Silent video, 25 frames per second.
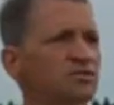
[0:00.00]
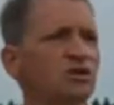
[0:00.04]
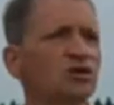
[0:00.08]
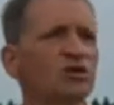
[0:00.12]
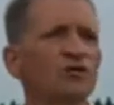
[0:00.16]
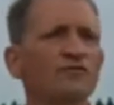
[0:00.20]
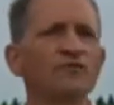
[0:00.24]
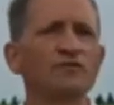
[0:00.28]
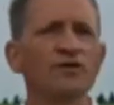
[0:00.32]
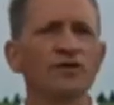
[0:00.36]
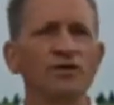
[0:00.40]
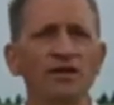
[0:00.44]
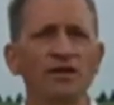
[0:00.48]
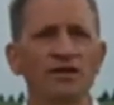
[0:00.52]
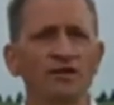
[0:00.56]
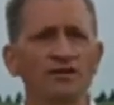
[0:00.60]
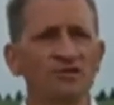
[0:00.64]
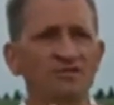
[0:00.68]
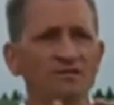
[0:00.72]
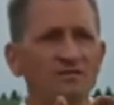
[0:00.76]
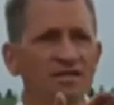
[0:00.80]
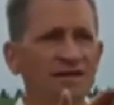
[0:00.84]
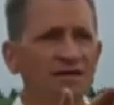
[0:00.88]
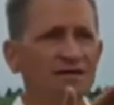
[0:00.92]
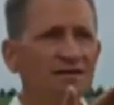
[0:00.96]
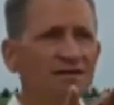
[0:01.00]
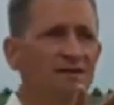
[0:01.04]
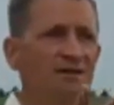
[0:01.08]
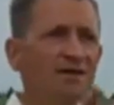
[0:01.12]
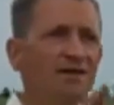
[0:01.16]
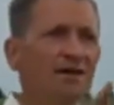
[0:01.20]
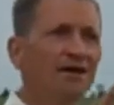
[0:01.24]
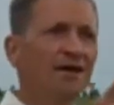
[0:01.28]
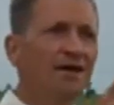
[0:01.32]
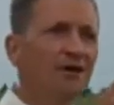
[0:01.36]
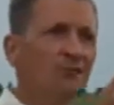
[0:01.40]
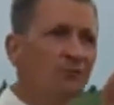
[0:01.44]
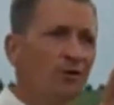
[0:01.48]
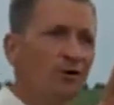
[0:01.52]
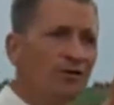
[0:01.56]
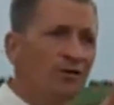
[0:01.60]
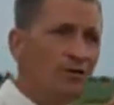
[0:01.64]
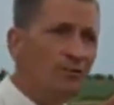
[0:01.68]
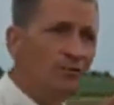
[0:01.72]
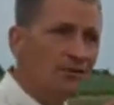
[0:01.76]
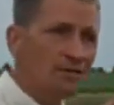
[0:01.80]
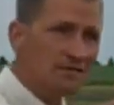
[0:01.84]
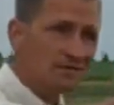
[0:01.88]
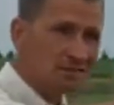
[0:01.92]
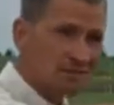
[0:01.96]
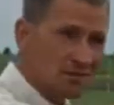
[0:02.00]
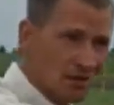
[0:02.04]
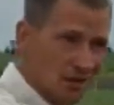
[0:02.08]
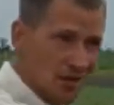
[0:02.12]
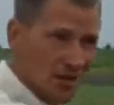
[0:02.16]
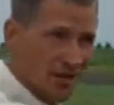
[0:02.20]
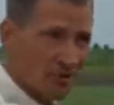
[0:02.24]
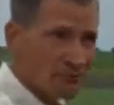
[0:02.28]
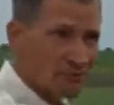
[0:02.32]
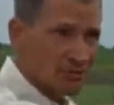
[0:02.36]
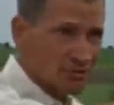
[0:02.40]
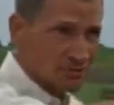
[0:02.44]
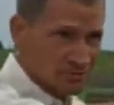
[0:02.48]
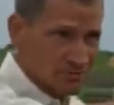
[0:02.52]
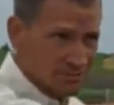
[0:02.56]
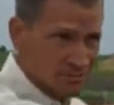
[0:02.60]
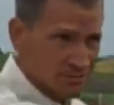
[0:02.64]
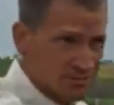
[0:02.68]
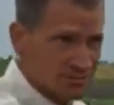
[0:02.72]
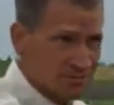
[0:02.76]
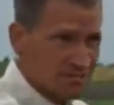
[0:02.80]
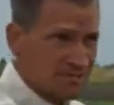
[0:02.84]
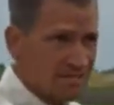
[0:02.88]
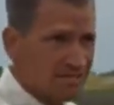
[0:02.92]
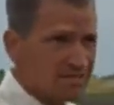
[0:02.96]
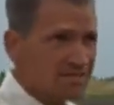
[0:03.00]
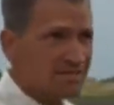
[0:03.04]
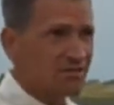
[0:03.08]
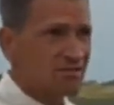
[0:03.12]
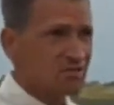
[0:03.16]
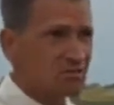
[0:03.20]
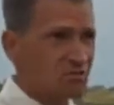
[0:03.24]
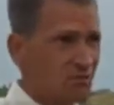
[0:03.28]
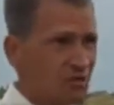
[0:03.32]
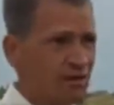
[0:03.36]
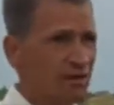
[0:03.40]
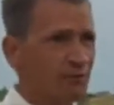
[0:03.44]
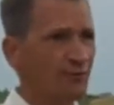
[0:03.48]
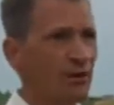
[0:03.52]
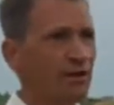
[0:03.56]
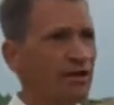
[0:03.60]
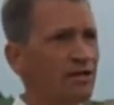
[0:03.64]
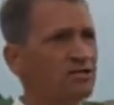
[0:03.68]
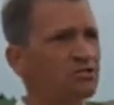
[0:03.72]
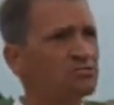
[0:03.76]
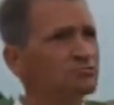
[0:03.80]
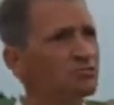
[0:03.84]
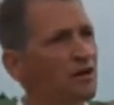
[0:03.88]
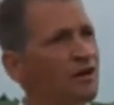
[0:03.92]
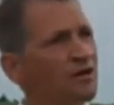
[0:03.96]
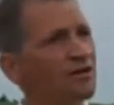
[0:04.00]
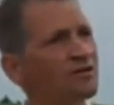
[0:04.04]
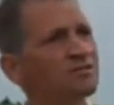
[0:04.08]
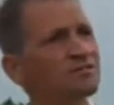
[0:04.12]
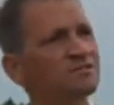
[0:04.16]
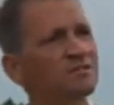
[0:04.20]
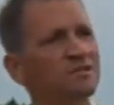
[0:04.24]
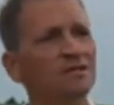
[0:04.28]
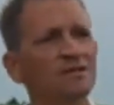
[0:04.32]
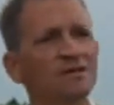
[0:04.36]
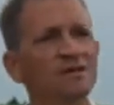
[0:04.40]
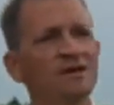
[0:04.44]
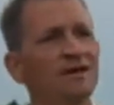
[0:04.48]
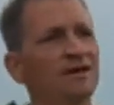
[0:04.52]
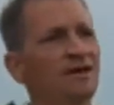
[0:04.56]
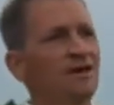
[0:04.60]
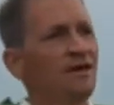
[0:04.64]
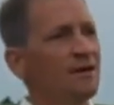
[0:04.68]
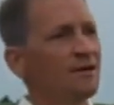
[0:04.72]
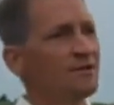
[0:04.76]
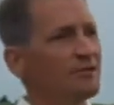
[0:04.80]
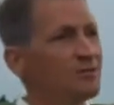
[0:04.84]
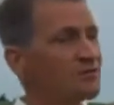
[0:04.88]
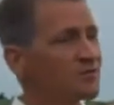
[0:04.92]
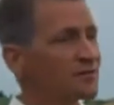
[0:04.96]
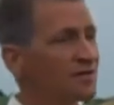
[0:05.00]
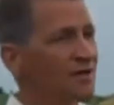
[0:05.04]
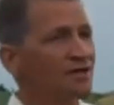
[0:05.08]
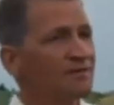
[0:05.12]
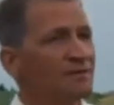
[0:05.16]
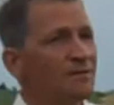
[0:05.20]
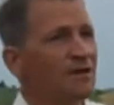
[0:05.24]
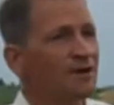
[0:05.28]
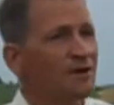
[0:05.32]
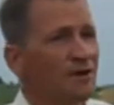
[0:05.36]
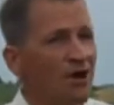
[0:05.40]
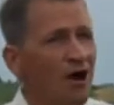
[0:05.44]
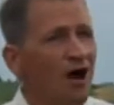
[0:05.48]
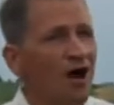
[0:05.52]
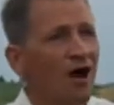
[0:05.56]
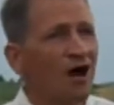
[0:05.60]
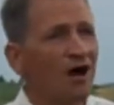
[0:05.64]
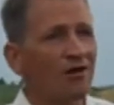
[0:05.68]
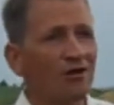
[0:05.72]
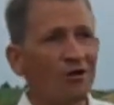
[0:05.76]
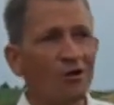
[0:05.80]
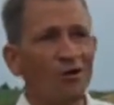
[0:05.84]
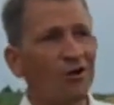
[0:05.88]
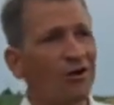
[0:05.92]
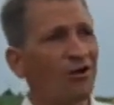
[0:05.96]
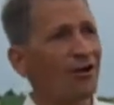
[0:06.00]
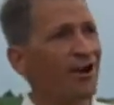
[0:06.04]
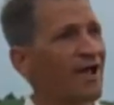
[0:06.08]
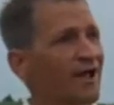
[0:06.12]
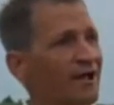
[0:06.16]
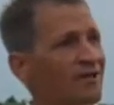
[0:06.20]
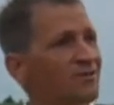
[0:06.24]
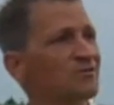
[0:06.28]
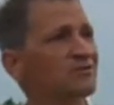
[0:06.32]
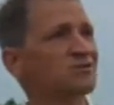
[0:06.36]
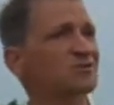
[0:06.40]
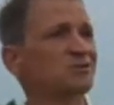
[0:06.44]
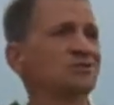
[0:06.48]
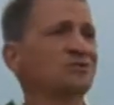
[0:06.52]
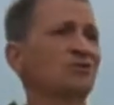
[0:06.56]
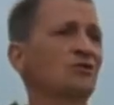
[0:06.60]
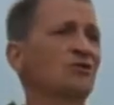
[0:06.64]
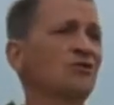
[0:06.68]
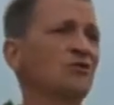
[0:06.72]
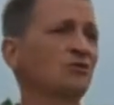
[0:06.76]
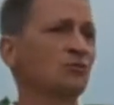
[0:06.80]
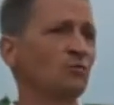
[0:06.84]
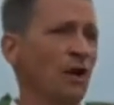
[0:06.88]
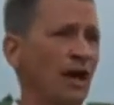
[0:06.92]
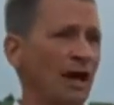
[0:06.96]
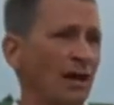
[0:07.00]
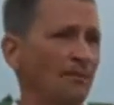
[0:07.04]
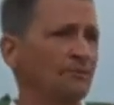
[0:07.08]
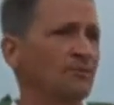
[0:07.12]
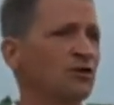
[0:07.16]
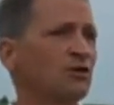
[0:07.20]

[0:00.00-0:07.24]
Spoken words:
So if you're interested in whether we saw reduced disease in the 21-inch rows, you can give me a call, or heck, you can just go to the web.